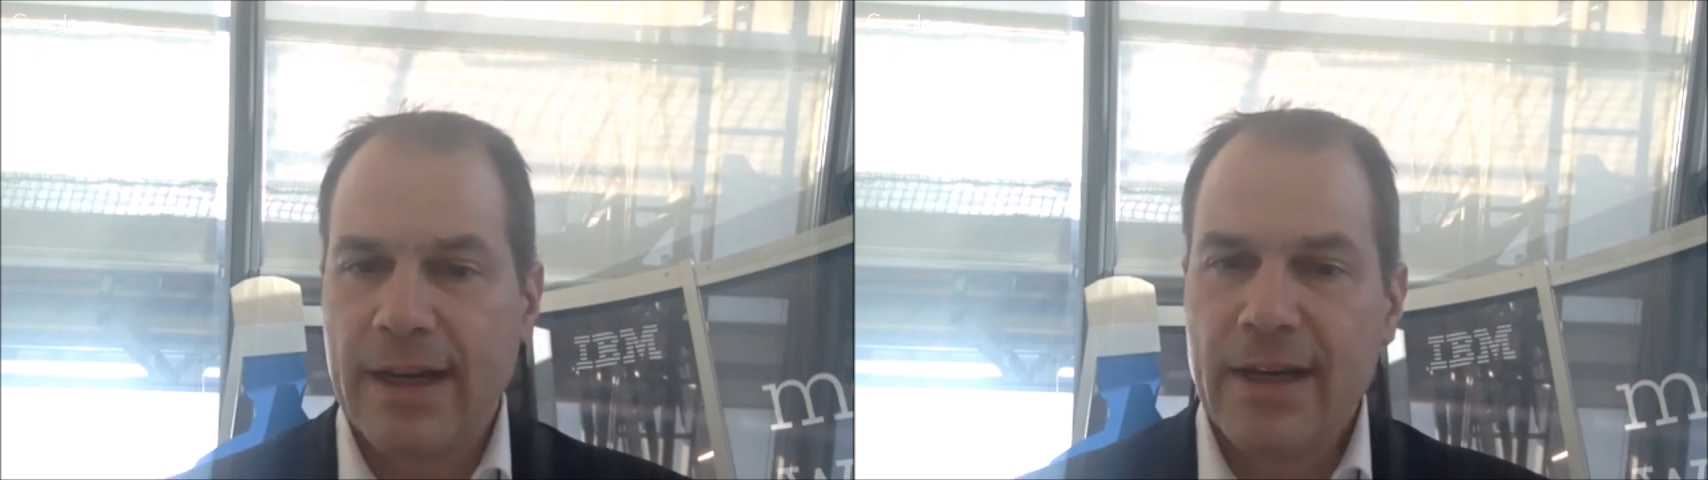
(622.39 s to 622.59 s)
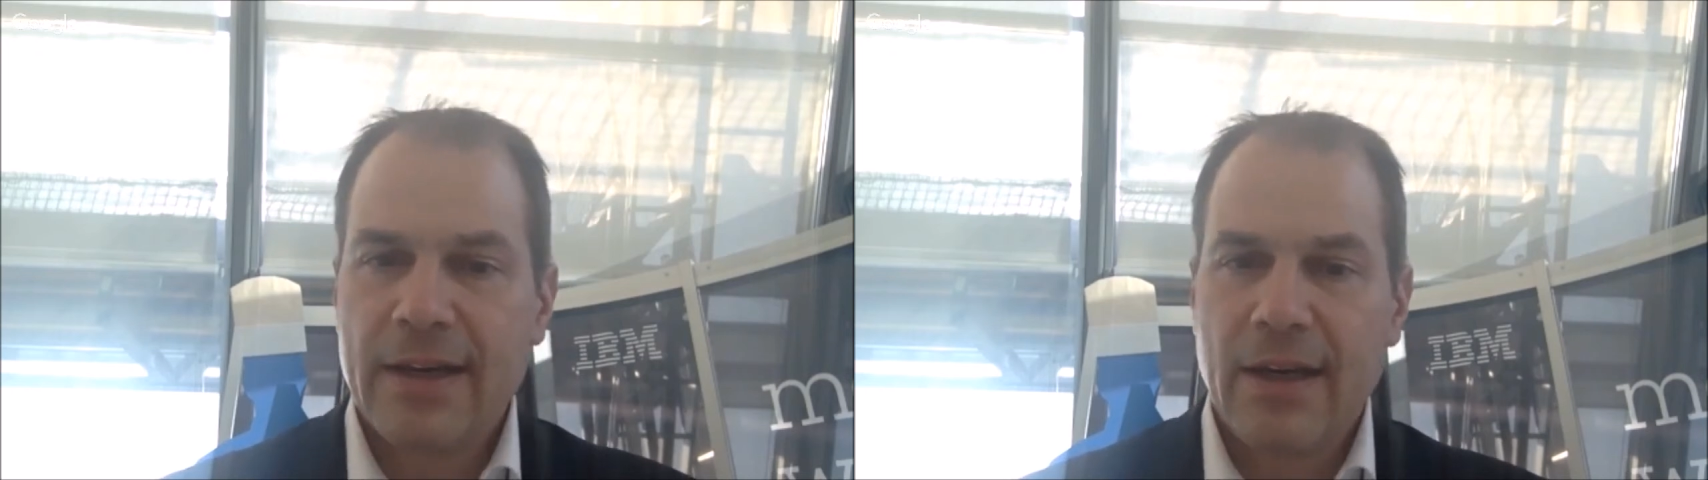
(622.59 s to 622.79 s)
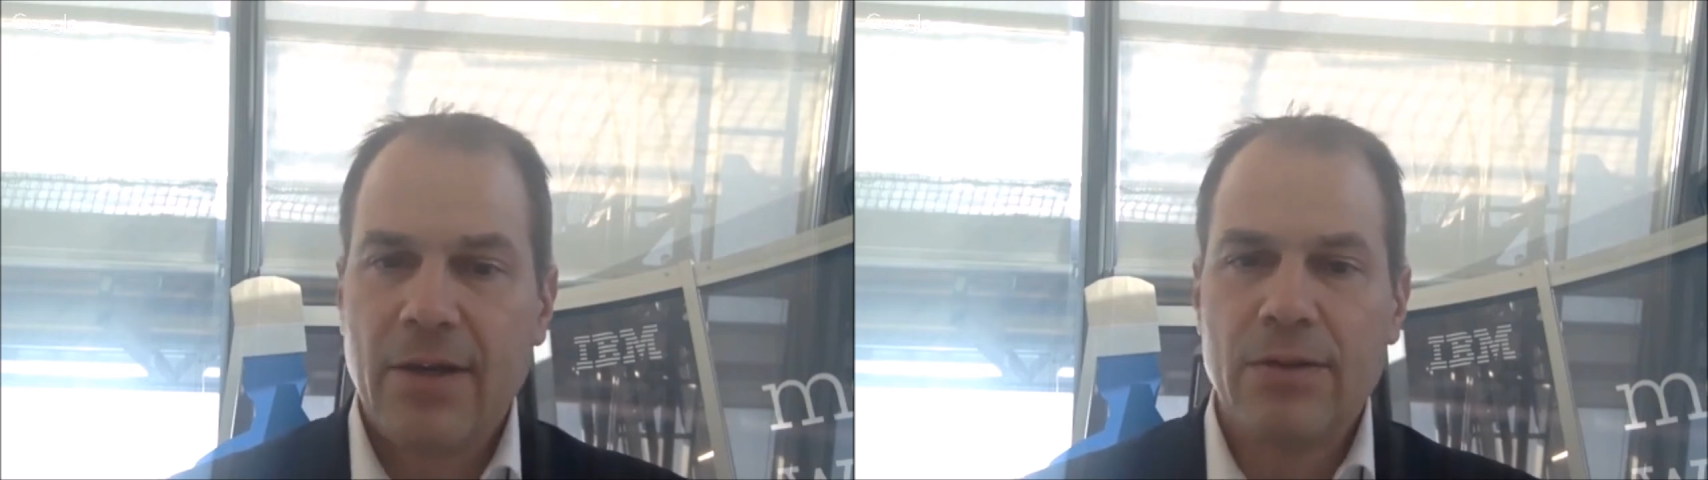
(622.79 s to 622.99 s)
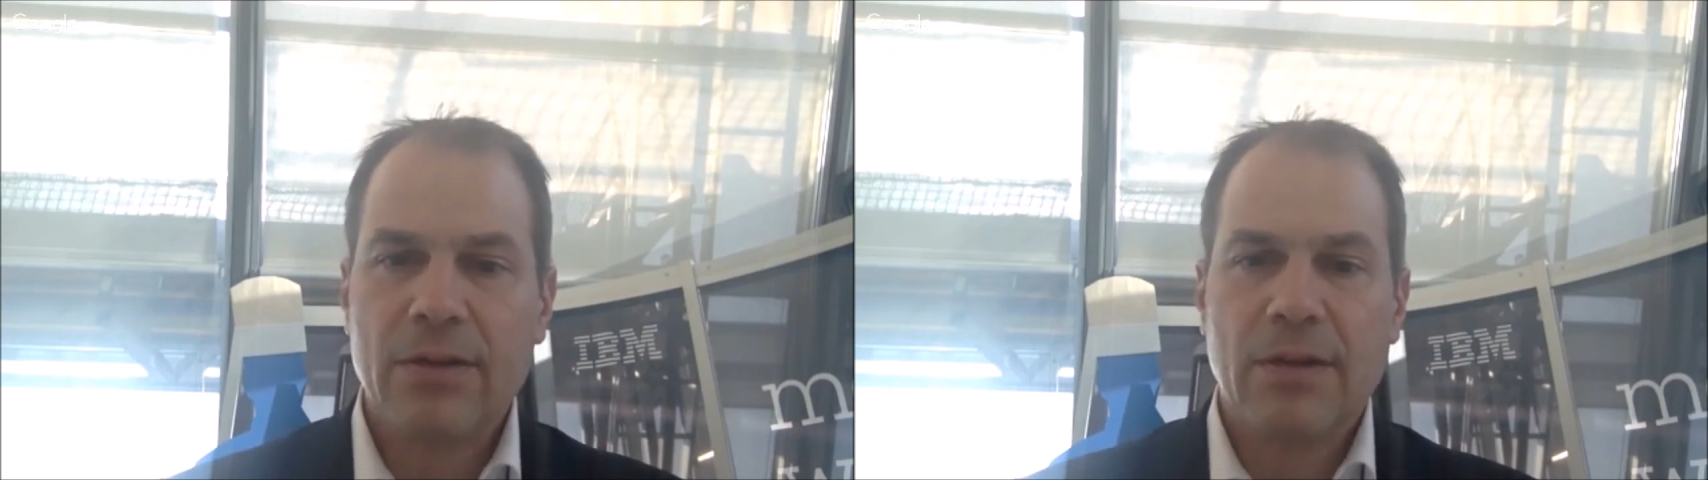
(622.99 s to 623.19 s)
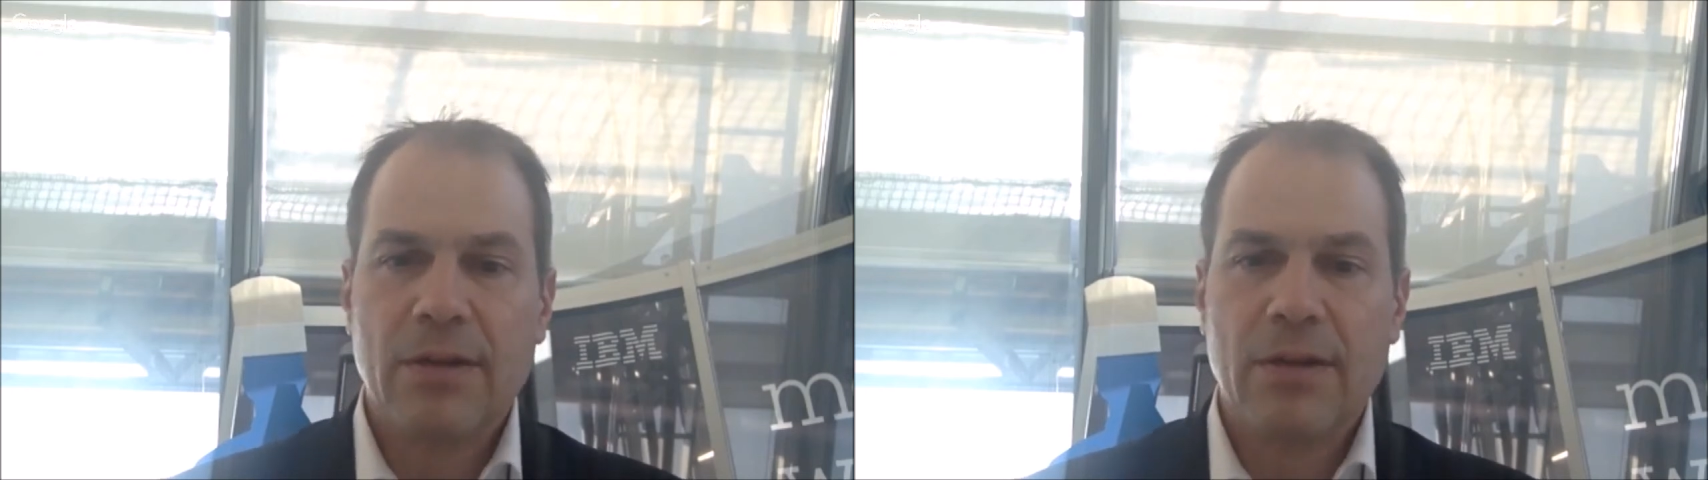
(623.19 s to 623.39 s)
gaining
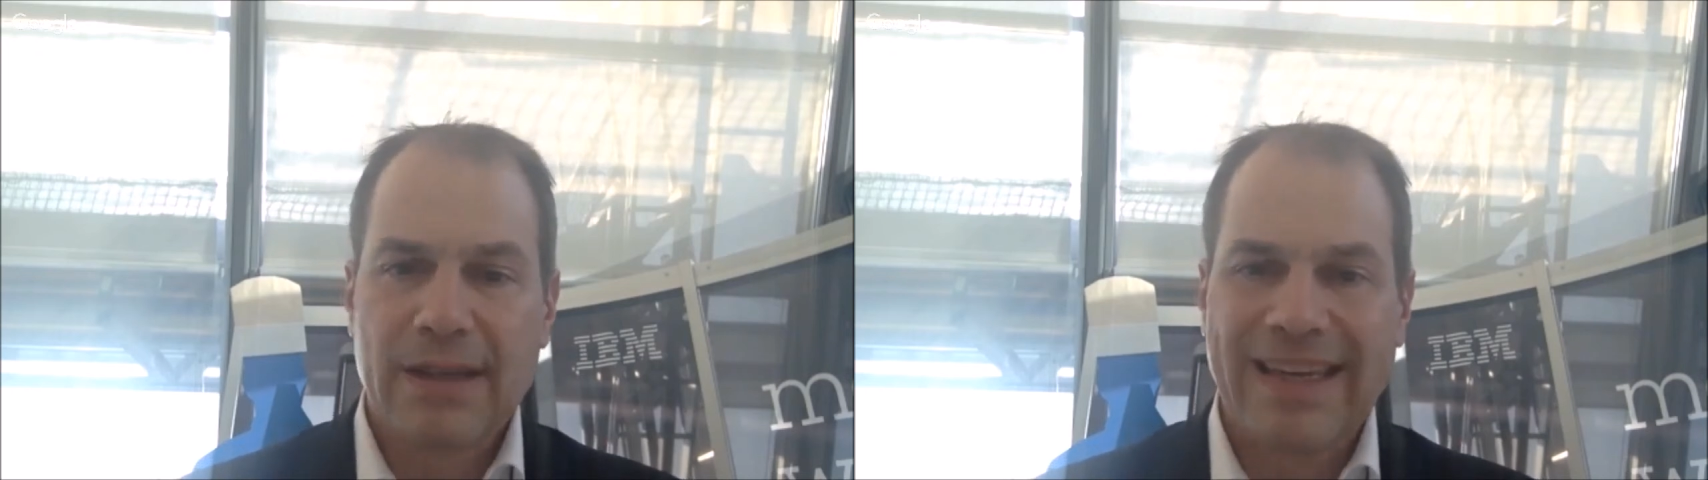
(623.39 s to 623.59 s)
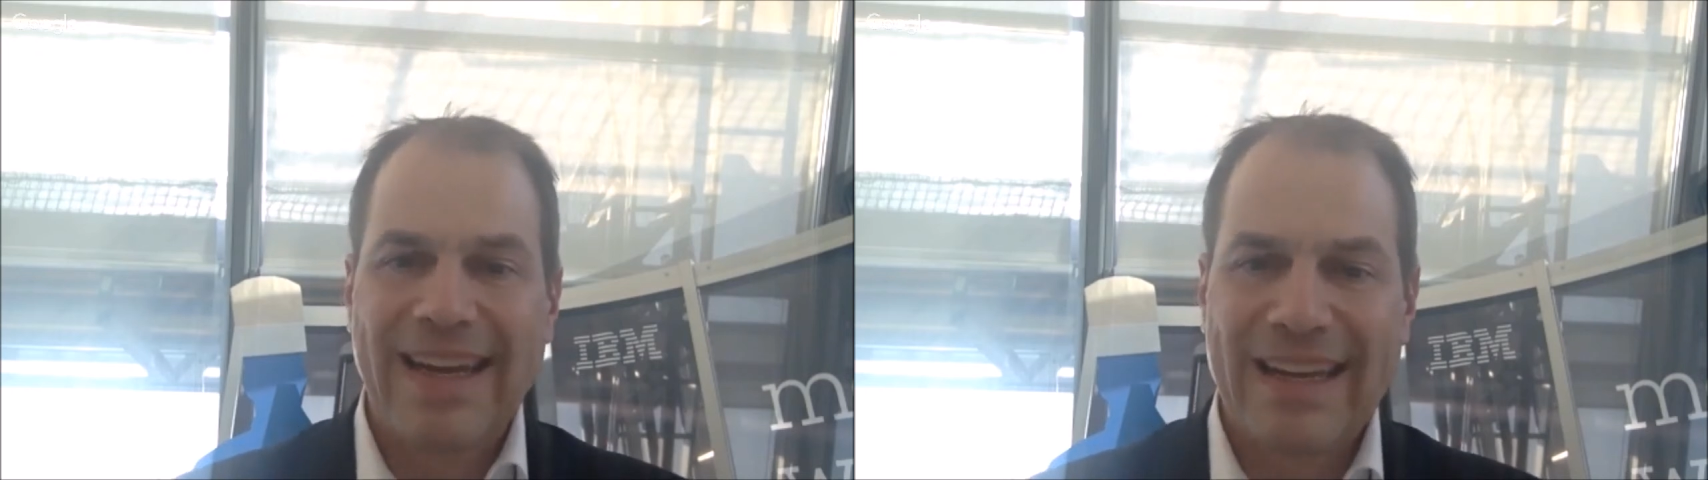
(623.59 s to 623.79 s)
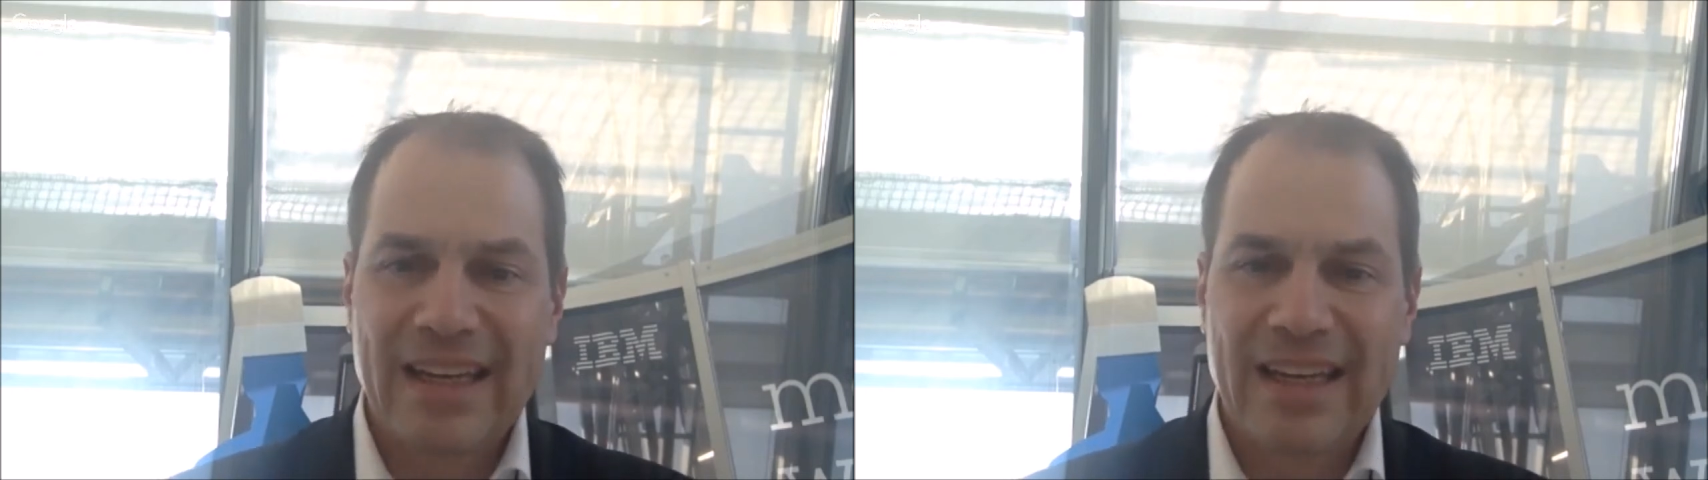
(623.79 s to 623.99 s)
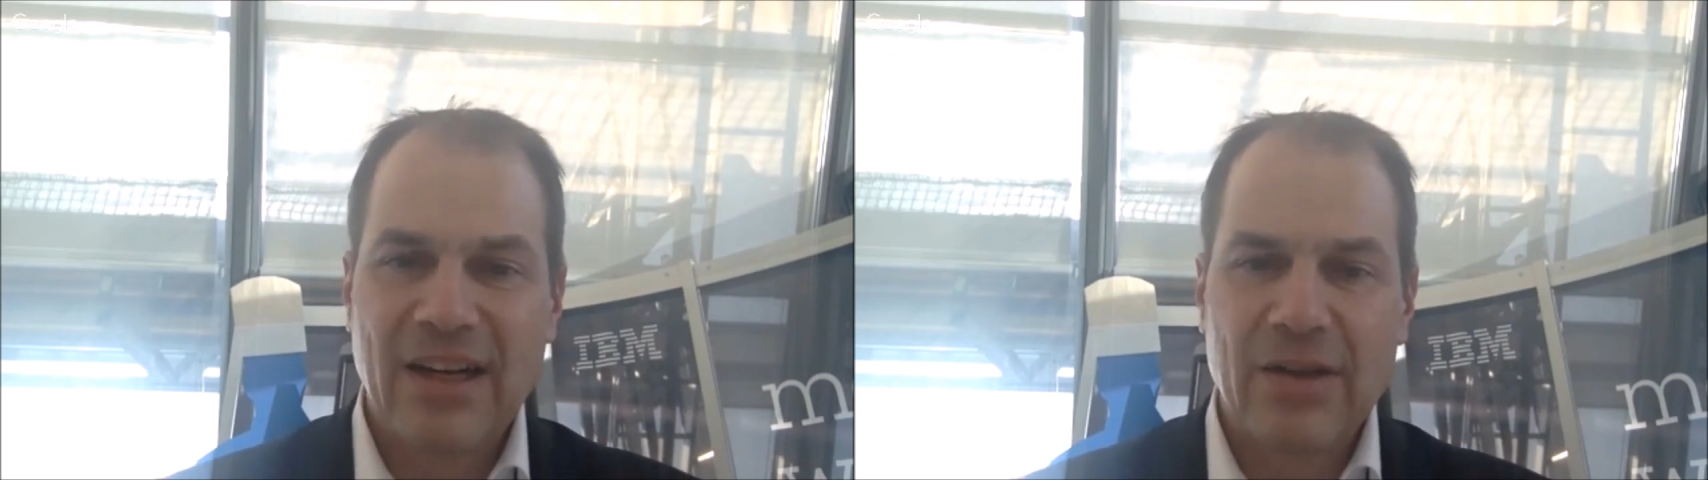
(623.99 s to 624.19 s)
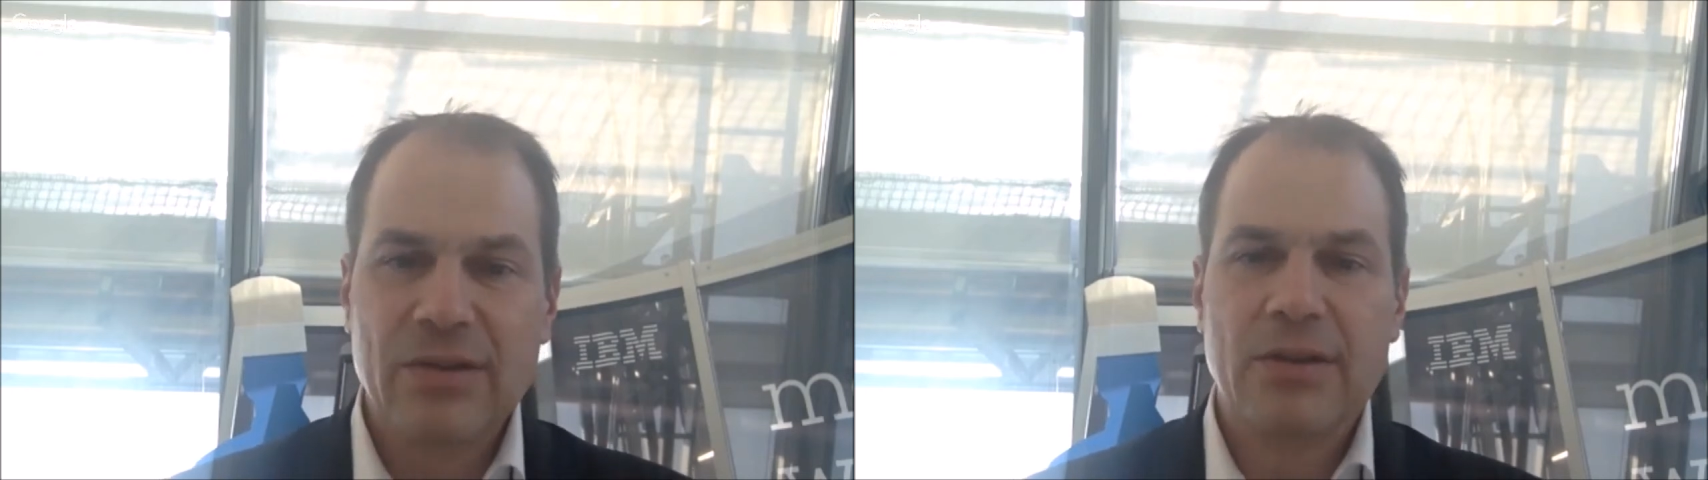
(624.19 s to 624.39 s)
ground.
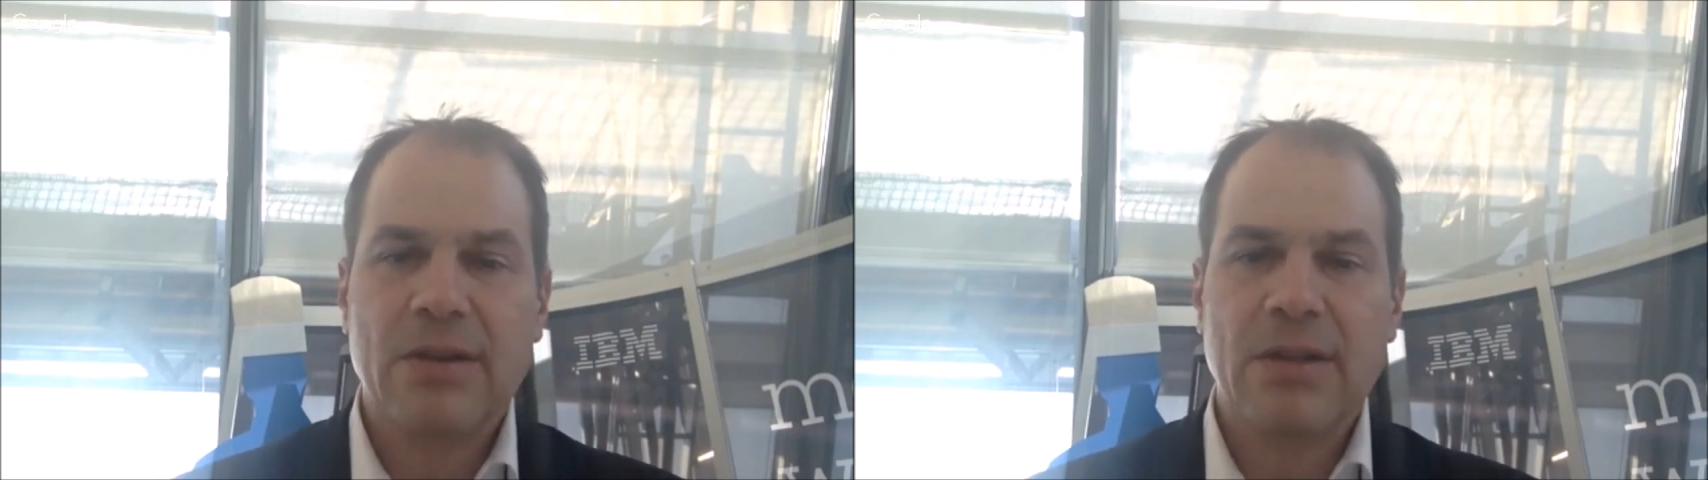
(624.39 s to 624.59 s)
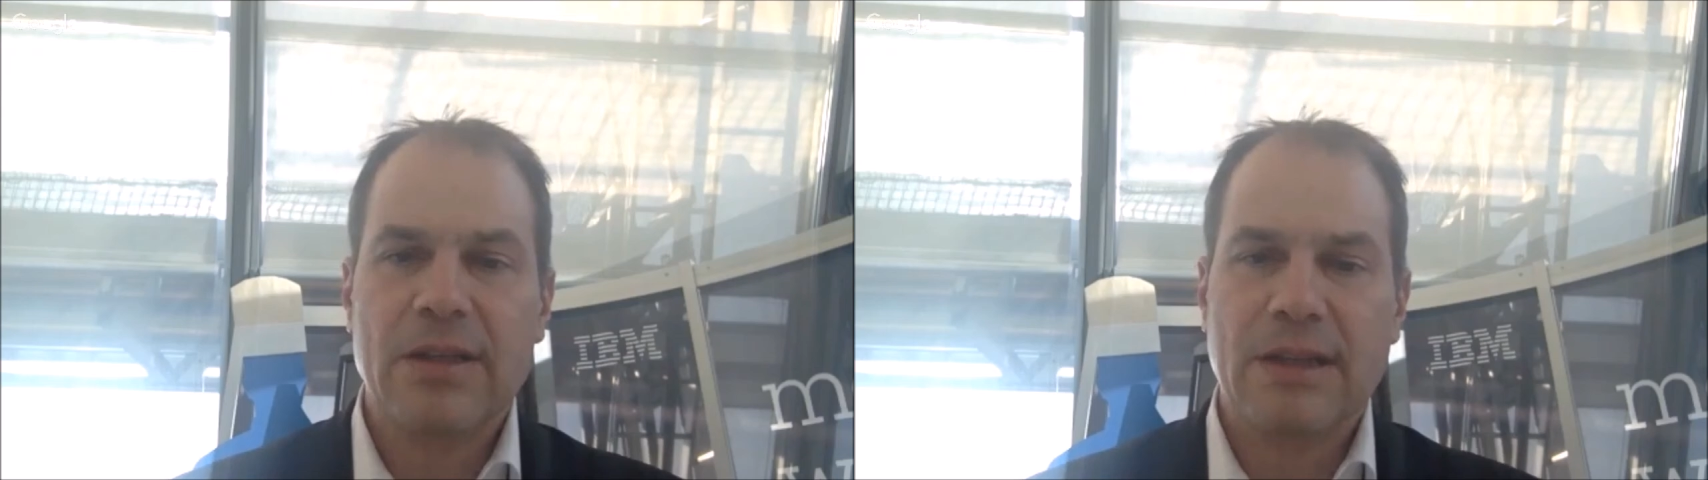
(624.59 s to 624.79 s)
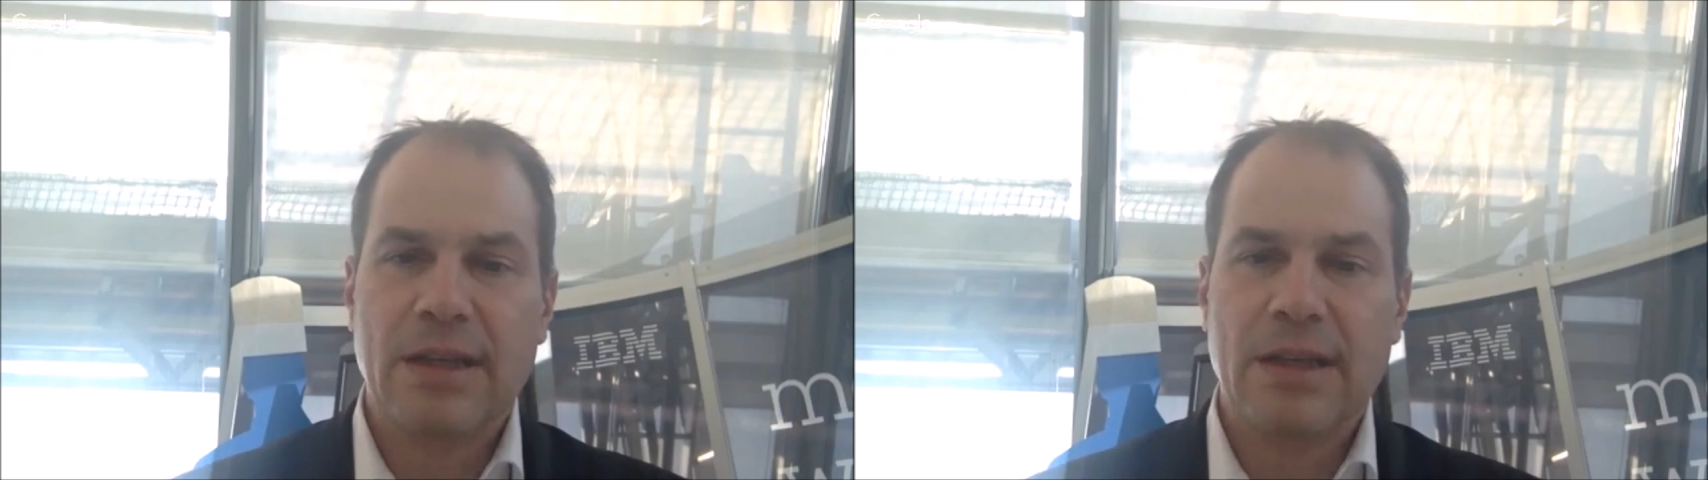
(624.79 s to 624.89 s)
It